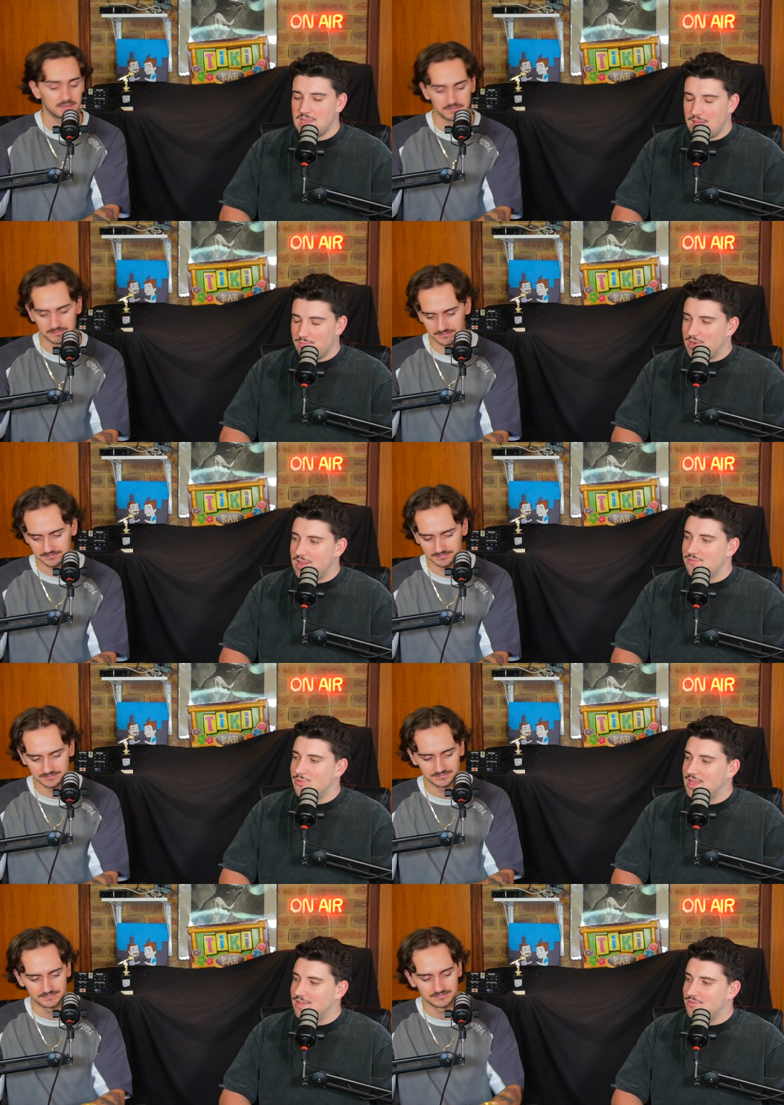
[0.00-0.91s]
Speaker 1: Yeah, whenever
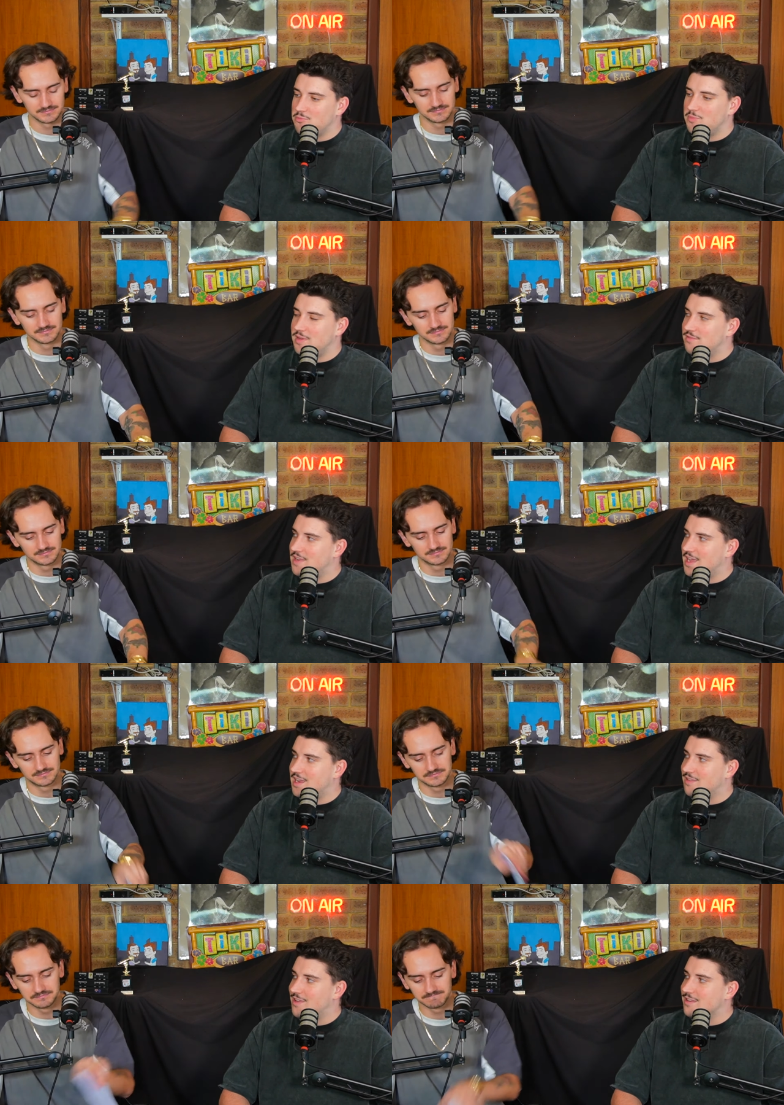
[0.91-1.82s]
we give him a bit of
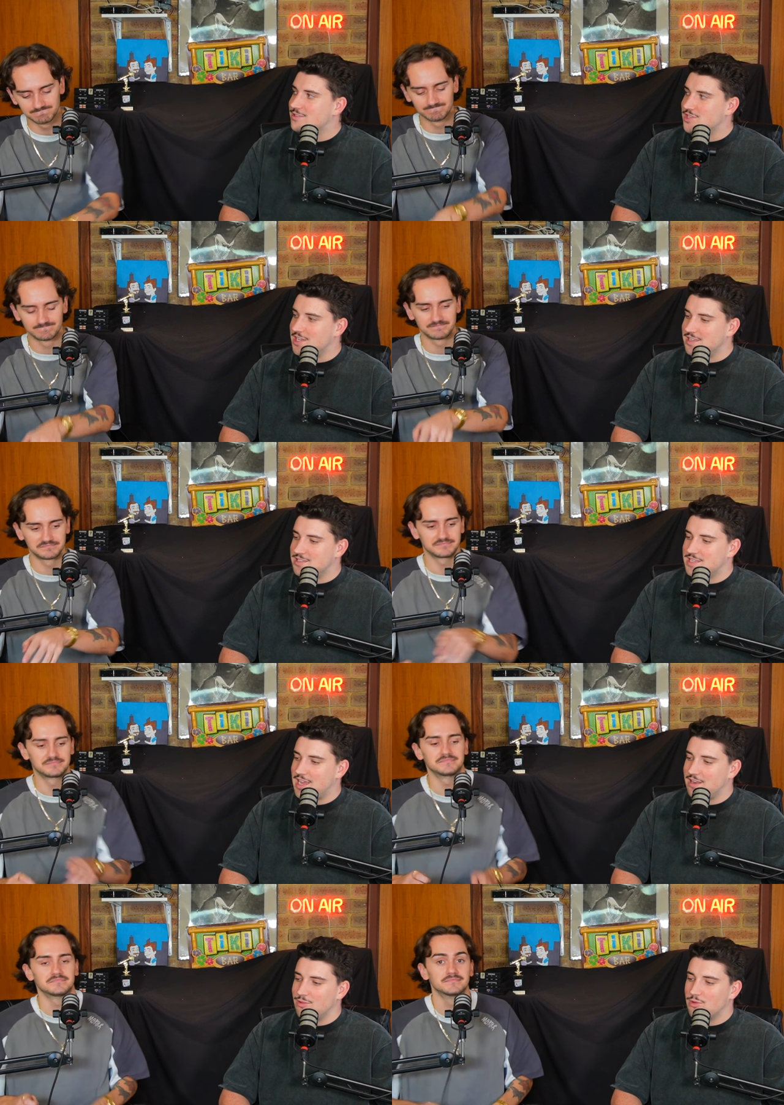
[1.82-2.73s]
negative energy and
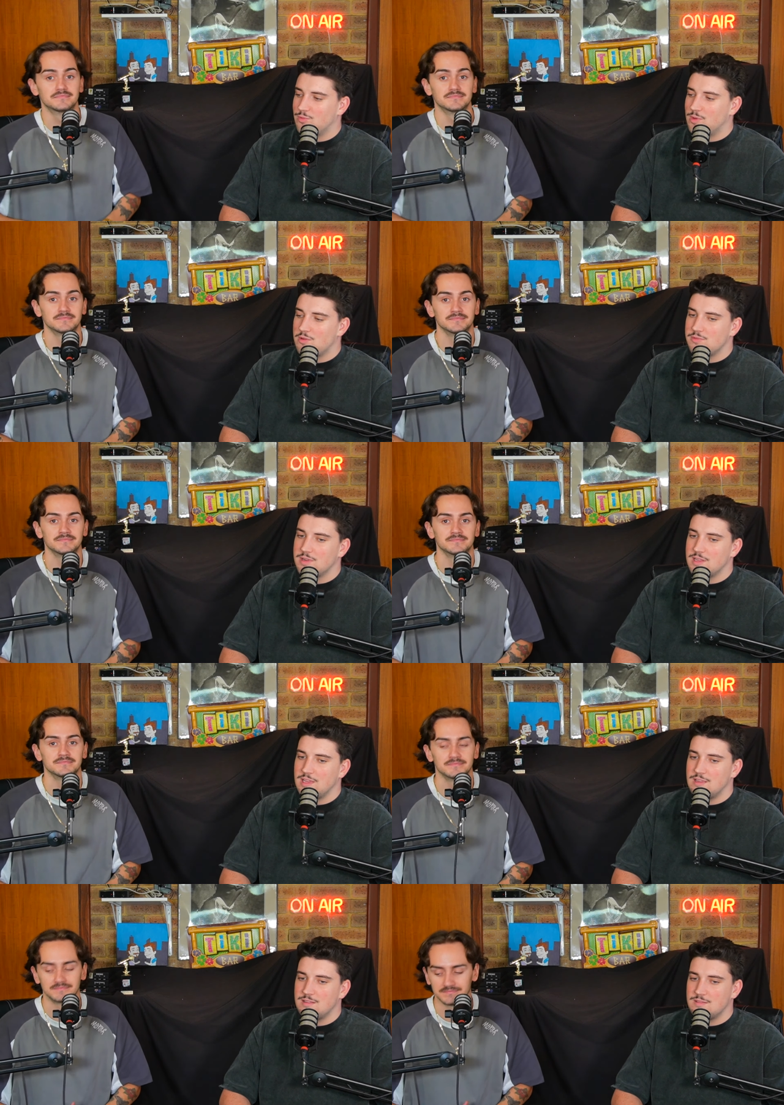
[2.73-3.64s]
say, "Look, we're not
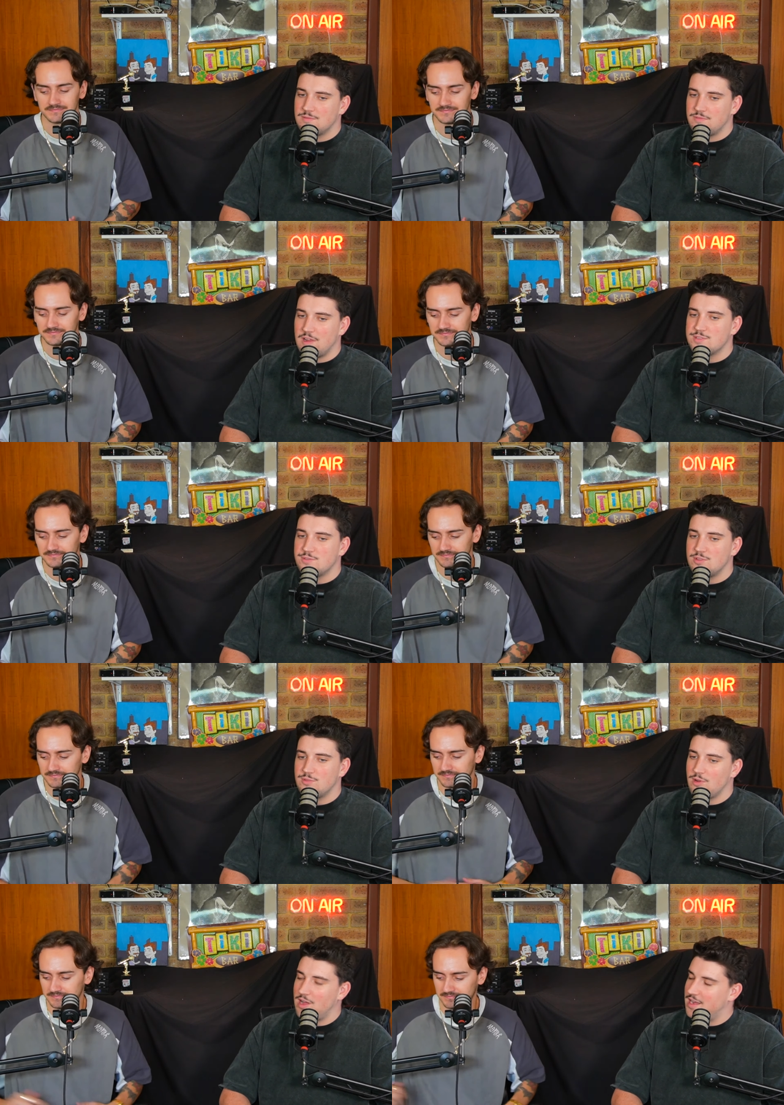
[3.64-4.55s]
really friends with
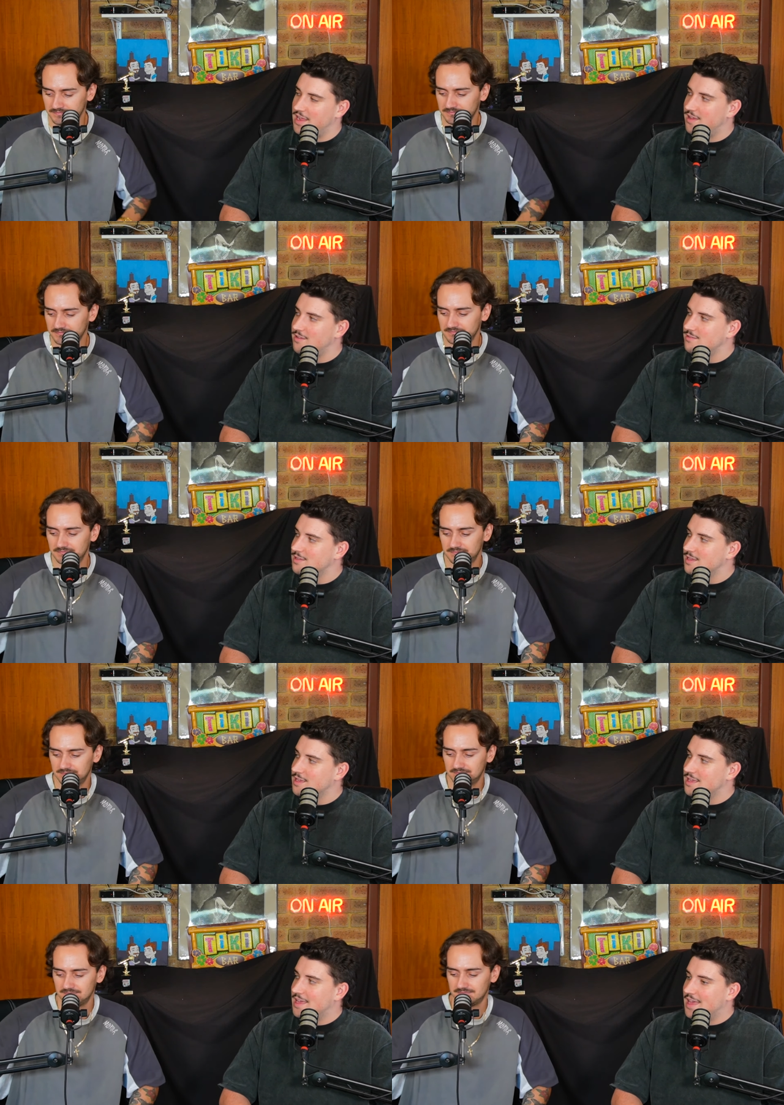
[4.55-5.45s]
you right now,"
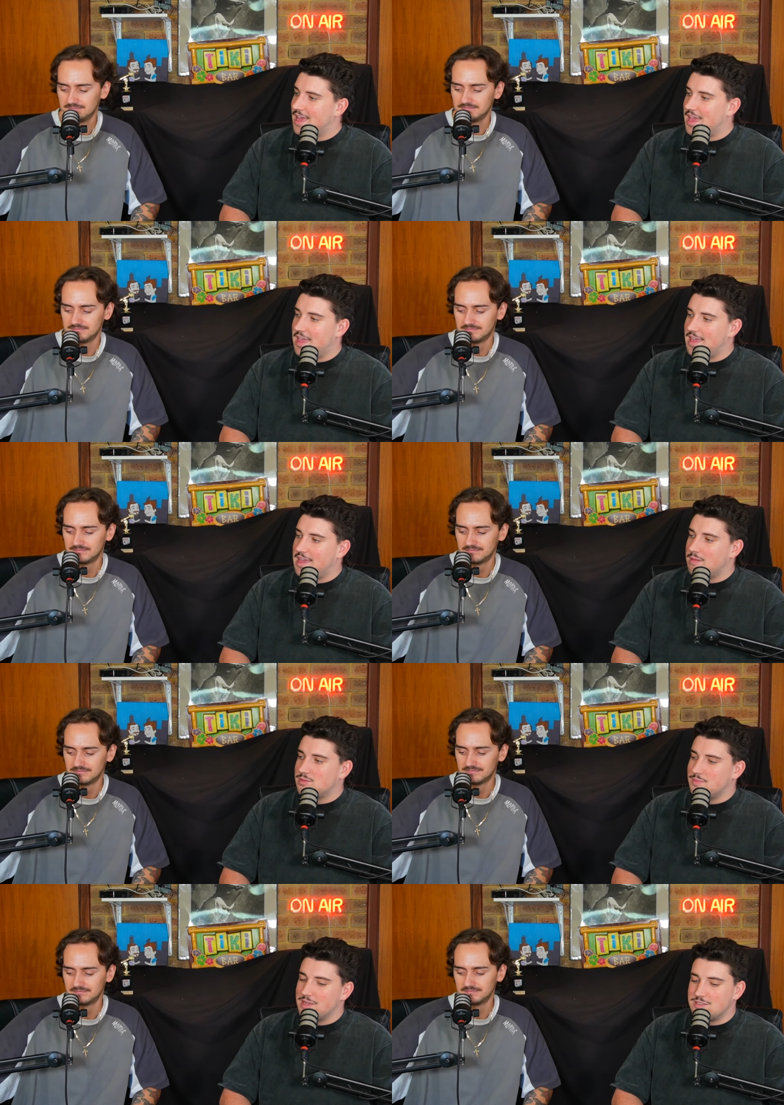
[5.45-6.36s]
he
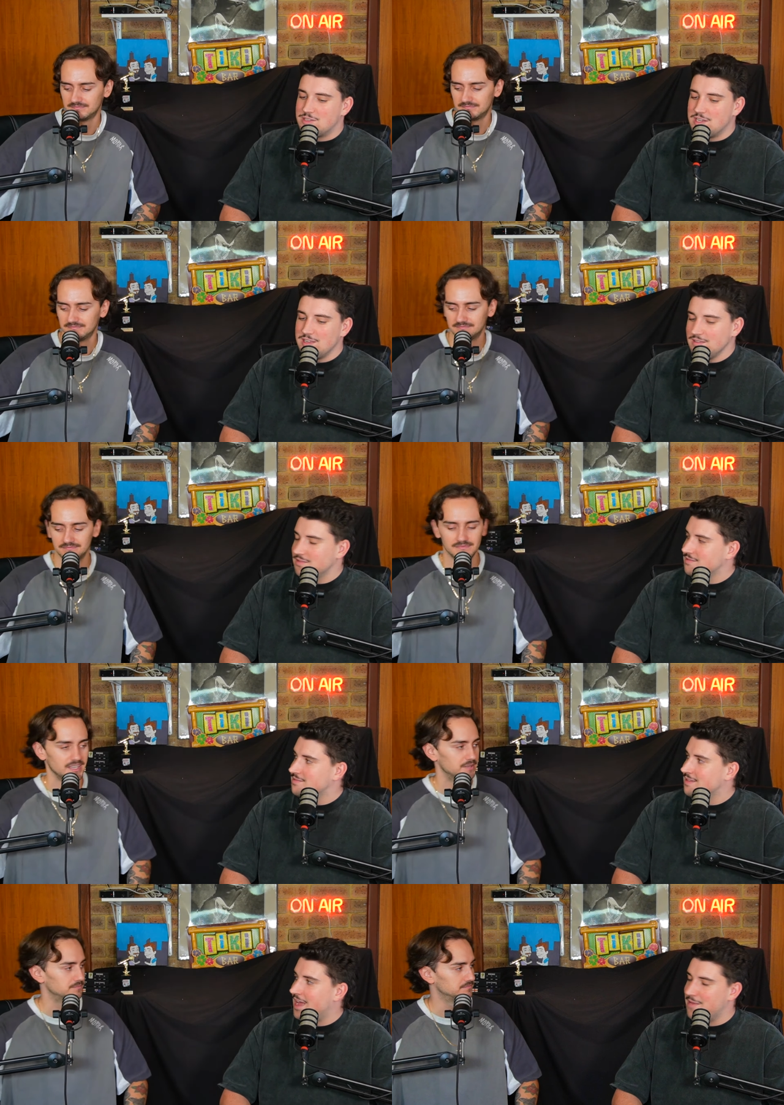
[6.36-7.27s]
keeps messaging.
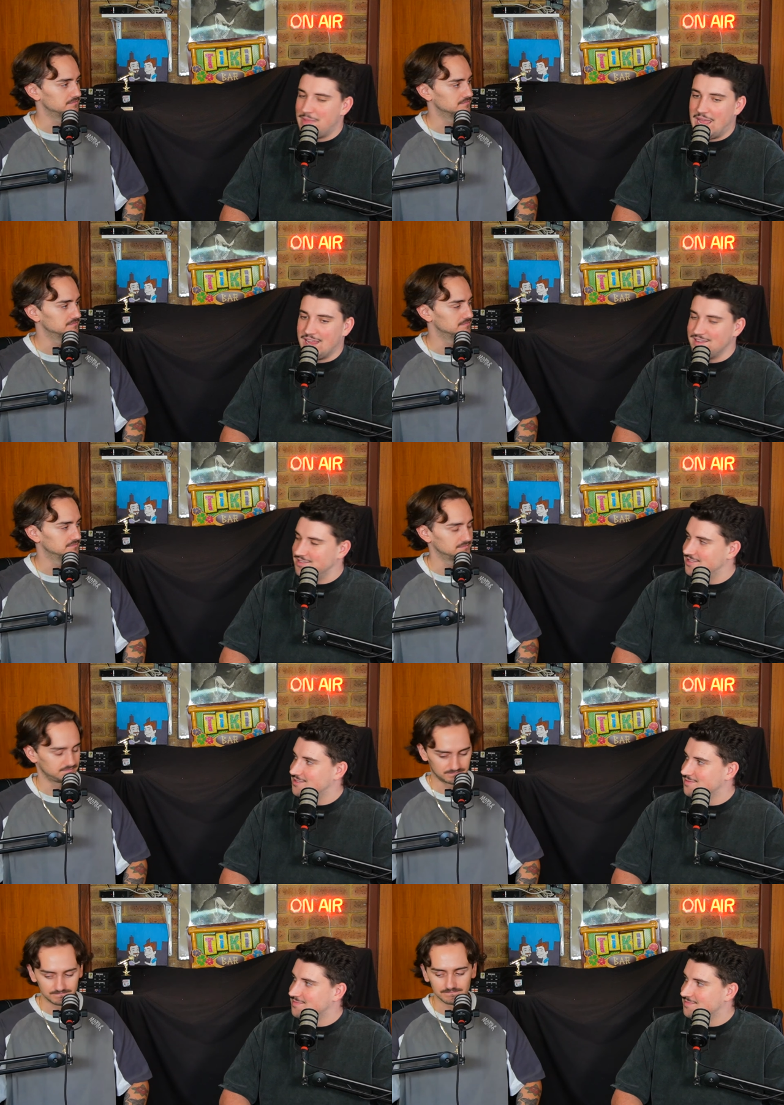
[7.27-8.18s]
Yeah, and begs.